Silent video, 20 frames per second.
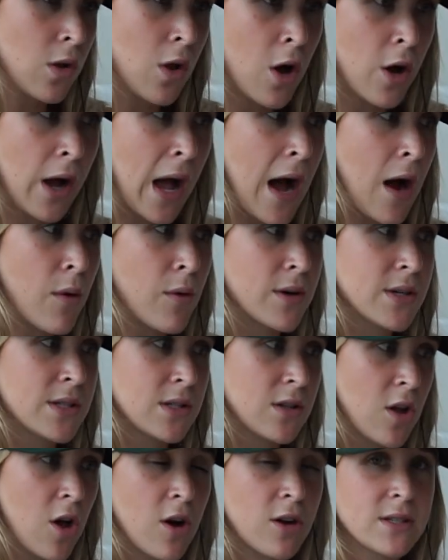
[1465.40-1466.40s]
Long
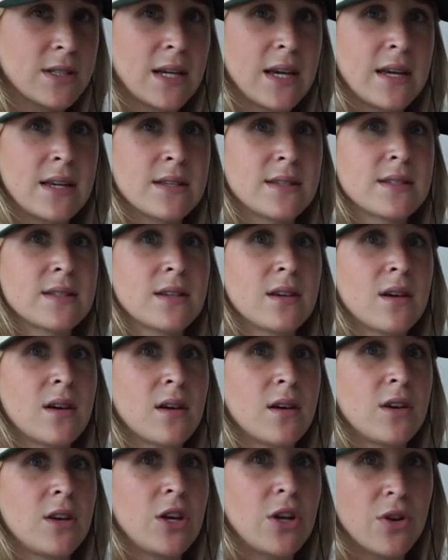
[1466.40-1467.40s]
hours, long days.
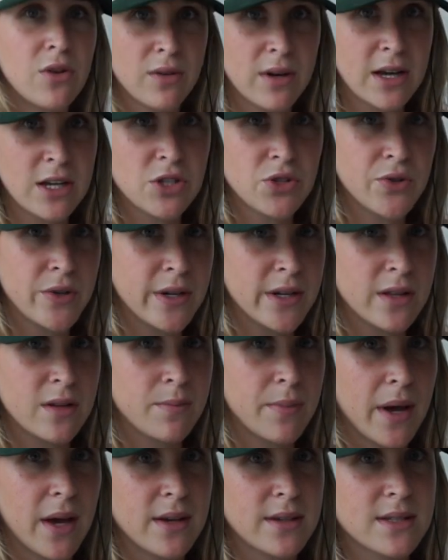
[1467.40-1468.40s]
You don't get treated
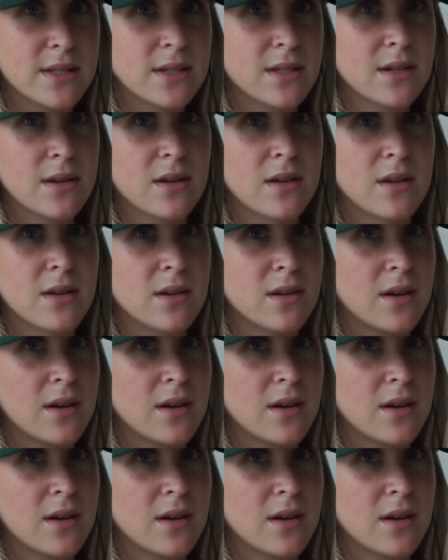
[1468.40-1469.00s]
the best,